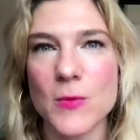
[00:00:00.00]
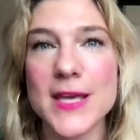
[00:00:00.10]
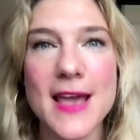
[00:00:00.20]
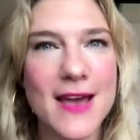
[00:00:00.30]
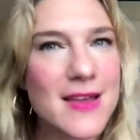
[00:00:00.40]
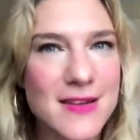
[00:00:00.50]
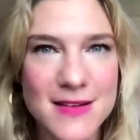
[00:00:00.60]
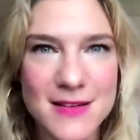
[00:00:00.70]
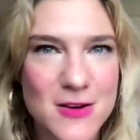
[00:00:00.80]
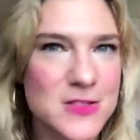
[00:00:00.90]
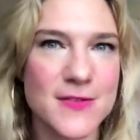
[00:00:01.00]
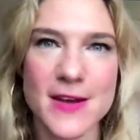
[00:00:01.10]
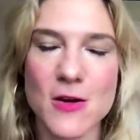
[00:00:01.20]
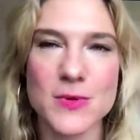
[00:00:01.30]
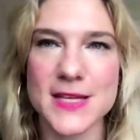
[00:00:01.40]
we can
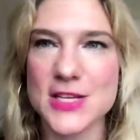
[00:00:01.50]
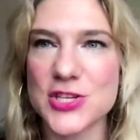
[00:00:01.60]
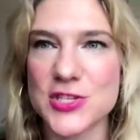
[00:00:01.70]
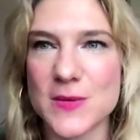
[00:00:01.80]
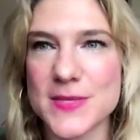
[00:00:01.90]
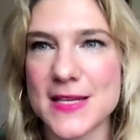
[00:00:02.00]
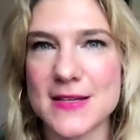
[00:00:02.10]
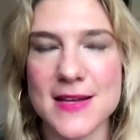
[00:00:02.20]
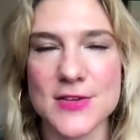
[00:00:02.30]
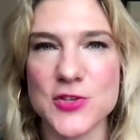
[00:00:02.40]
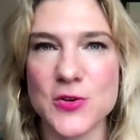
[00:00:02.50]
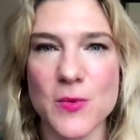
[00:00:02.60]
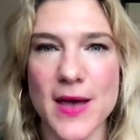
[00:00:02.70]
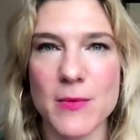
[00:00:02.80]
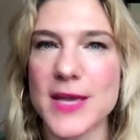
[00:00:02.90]
cultivate our relationships in an
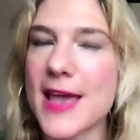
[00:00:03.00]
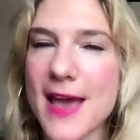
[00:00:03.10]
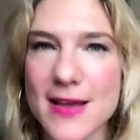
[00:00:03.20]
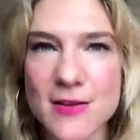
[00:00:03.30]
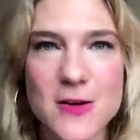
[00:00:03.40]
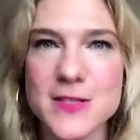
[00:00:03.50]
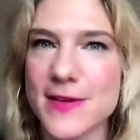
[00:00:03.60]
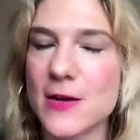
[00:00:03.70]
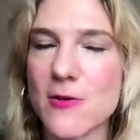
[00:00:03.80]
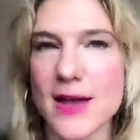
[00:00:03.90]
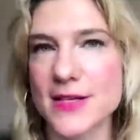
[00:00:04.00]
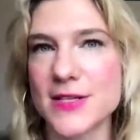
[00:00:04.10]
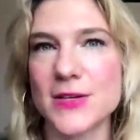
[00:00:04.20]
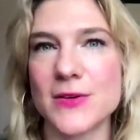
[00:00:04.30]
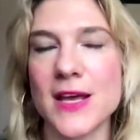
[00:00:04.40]
intentional way we can cultivate
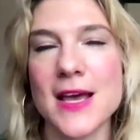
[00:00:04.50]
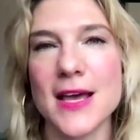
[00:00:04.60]
gratitude